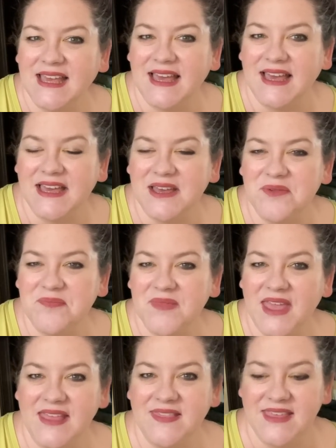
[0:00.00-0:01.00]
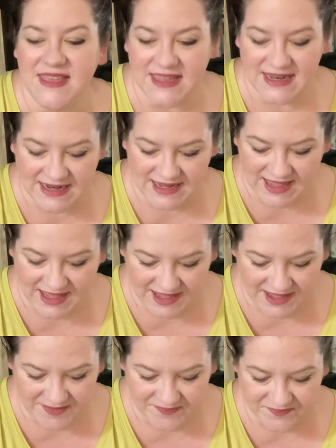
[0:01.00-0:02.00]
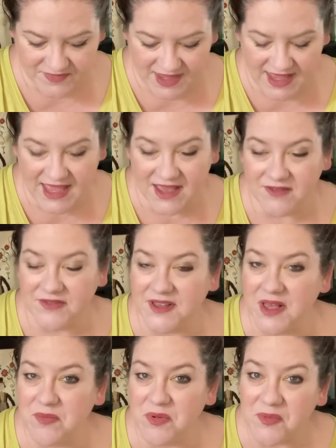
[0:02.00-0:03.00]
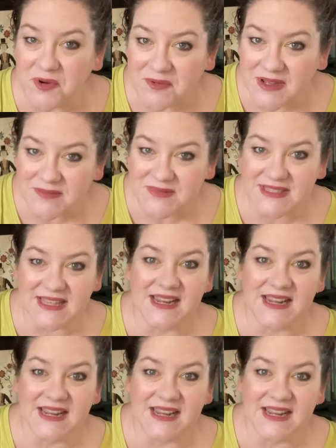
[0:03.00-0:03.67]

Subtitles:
And then I have a couple more whips that